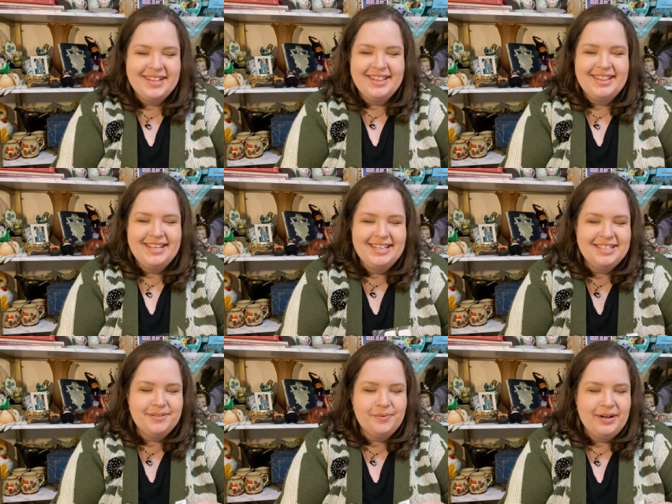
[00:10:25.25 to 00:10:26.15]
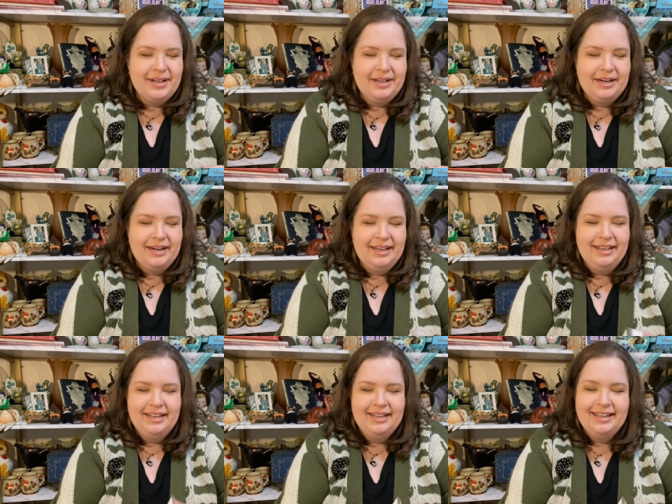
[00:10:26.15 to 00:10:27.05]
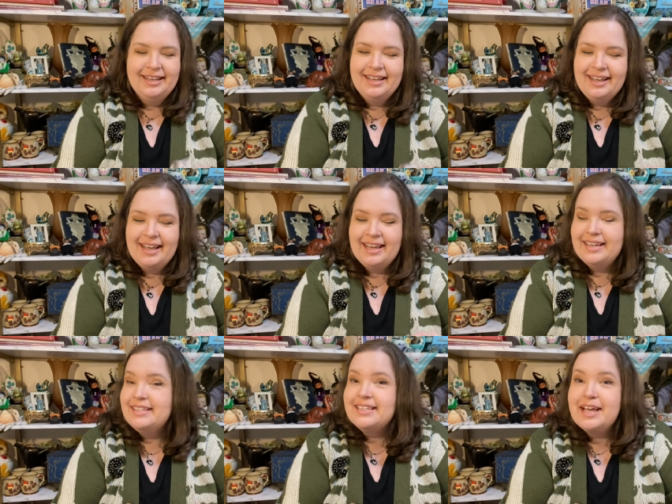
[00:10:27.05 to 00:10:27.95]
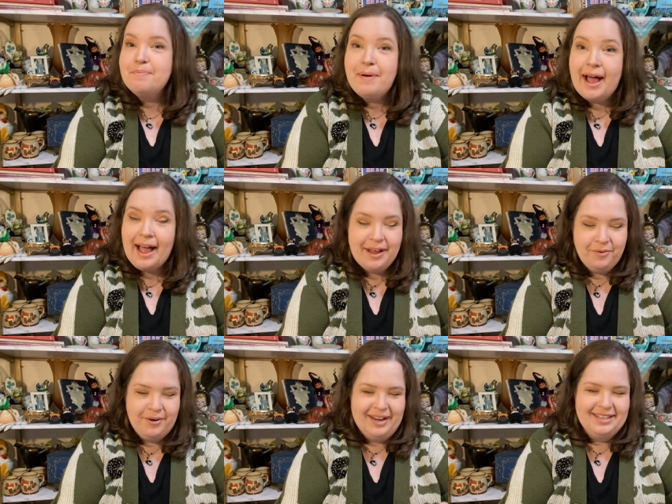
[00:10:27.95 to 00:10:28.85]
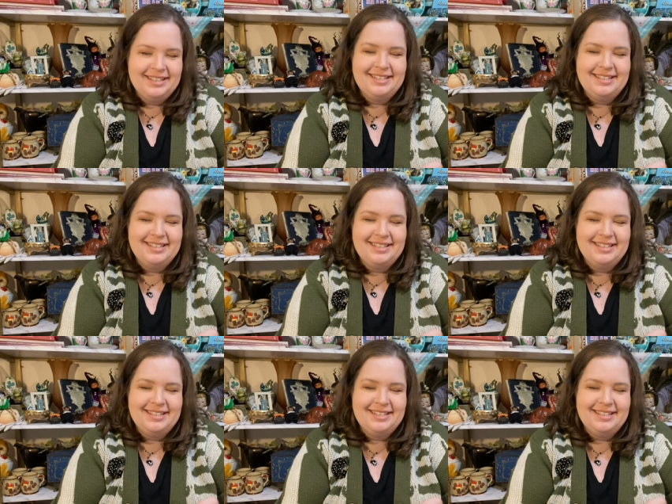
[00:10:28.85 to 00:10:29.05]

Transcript: this one is a pirate,